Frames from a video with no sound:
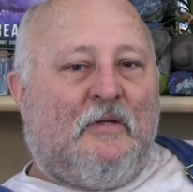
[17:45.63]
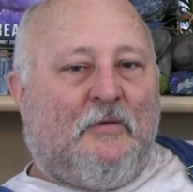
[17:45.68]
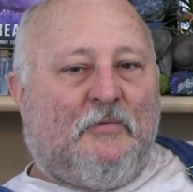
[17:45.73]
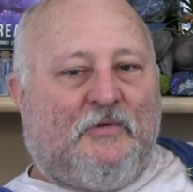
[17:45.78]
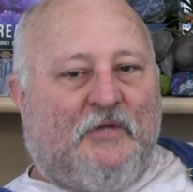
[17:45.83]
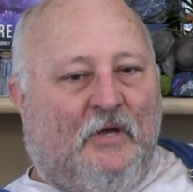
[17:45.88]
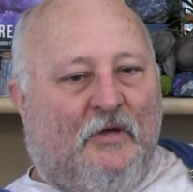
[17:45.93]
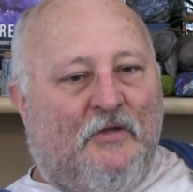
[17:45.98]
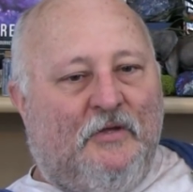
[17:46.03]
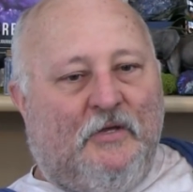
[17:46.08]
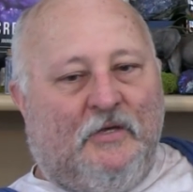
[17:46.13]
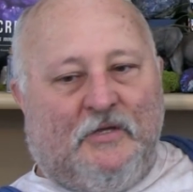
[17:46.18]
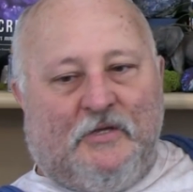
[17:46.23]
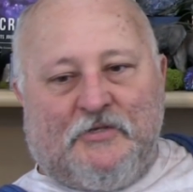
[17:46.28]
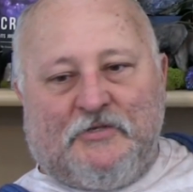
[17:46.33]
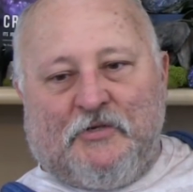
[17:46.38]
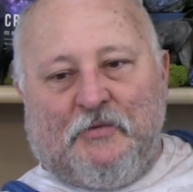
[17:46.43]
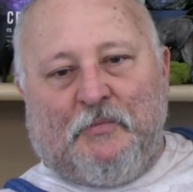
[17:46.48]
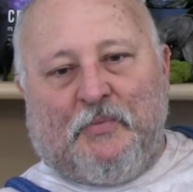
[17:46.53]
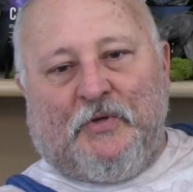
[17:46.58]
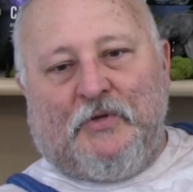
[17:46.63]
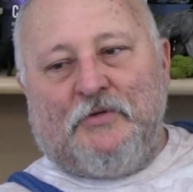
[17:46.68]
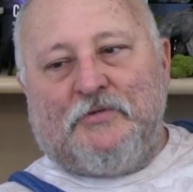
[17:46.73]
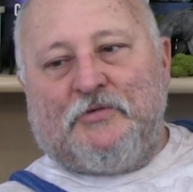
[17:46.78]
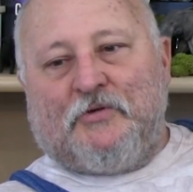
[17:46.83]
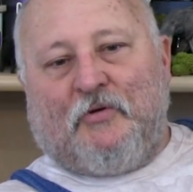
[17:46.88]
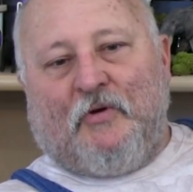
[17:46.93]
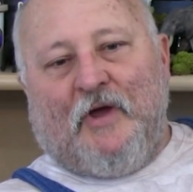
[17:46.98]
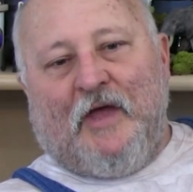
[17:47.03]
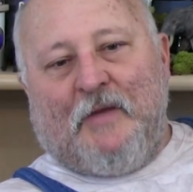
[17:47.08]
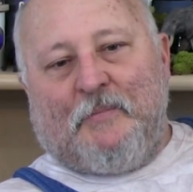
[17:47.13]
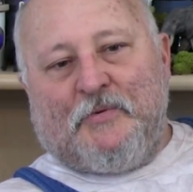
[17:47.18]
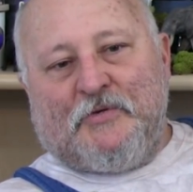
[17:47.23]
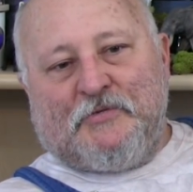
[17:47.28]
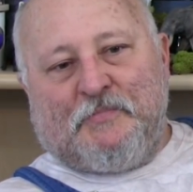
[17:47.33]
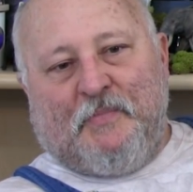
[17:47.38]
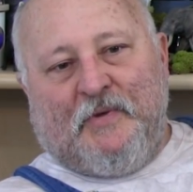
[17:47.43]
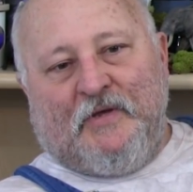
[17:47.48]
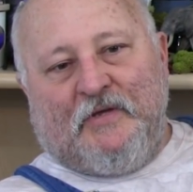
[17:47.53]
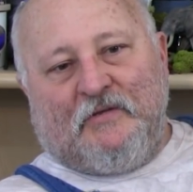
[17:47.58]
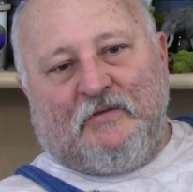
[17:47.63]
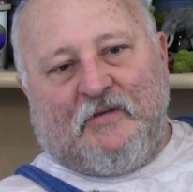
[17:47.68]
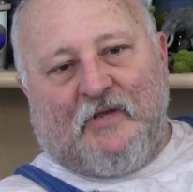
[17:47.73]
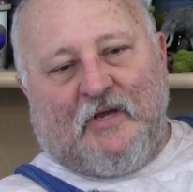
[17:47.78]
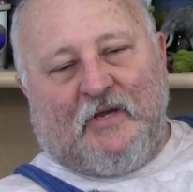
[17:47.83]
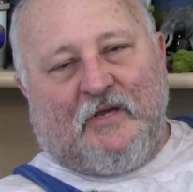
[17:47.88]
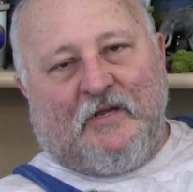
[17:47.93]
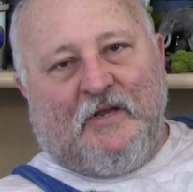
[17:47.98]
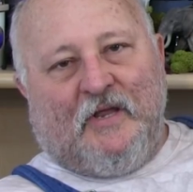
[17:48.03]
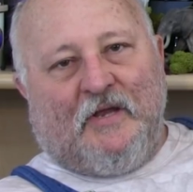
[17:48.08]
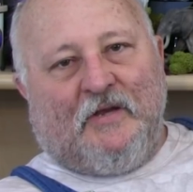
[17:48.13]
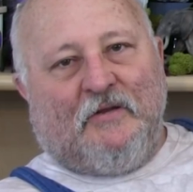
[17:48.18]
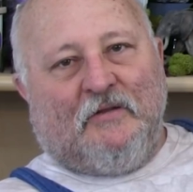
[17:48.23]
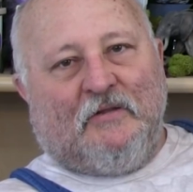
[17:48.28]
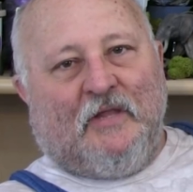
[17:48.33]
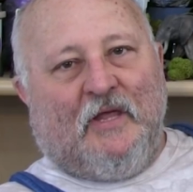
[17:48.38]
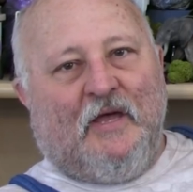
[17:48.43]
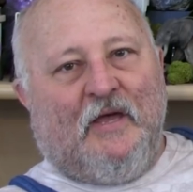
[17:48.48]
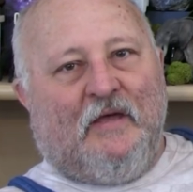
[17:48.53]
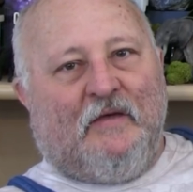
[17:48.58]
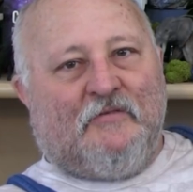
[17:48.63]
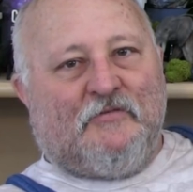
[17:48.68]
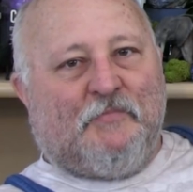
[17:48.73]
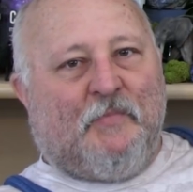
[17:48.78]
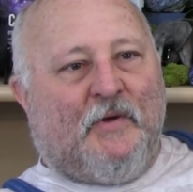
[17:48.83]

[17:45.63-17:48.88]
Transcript: I'm telling you, this abuse crap is being taken out of your lives.